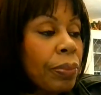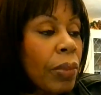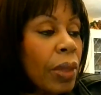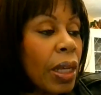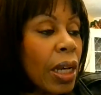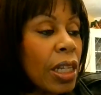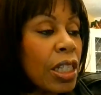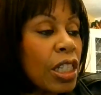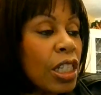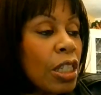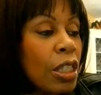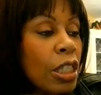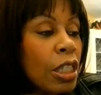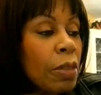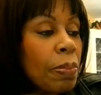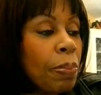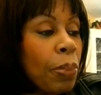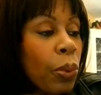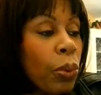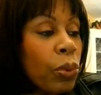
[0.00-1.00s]

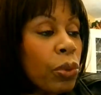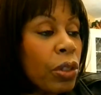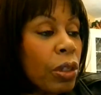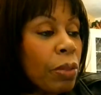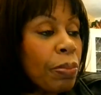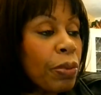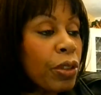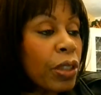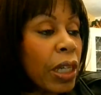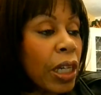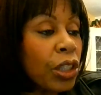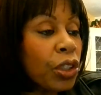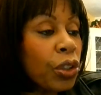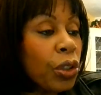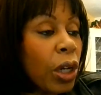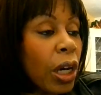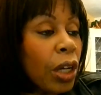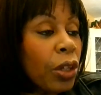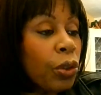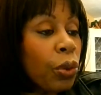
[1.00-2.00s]
Customs Border Protection
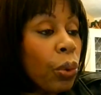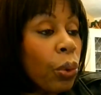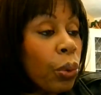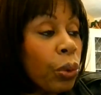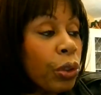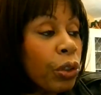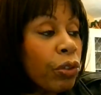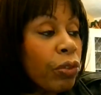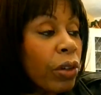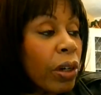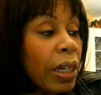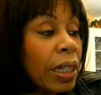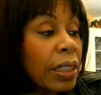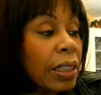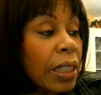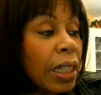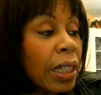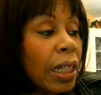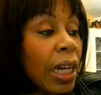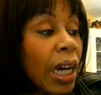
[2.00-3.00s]
unauthorised
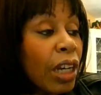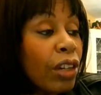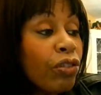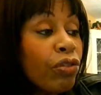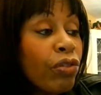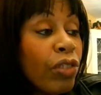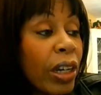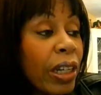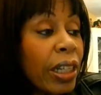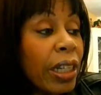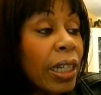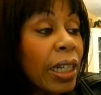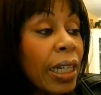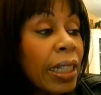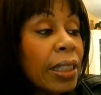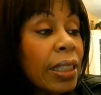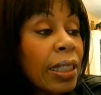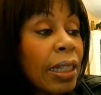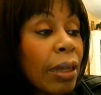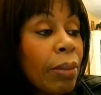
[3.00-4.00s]
and
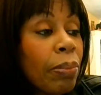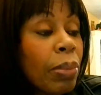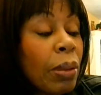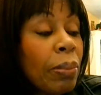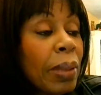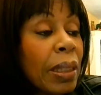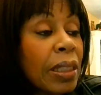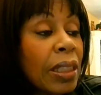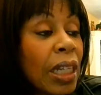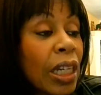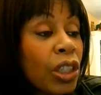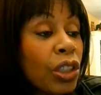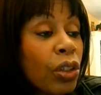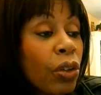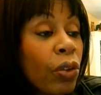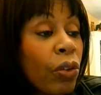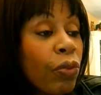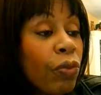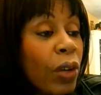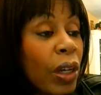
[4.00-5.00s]
unregulated implementation of
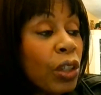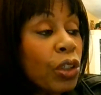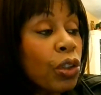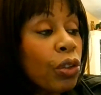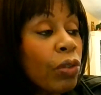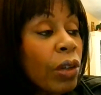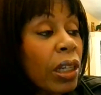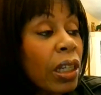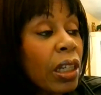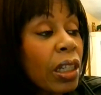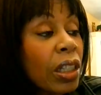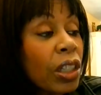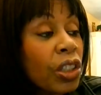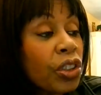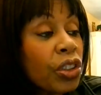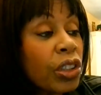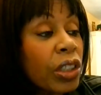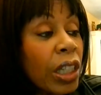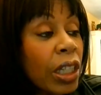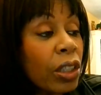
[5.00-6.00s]
the facial
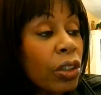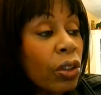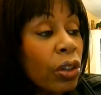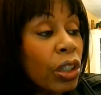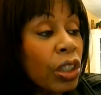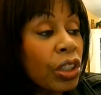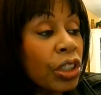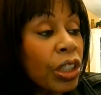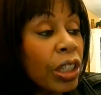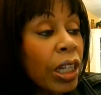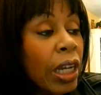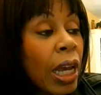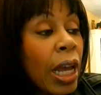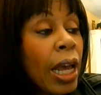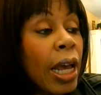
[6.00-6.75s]
recognition technology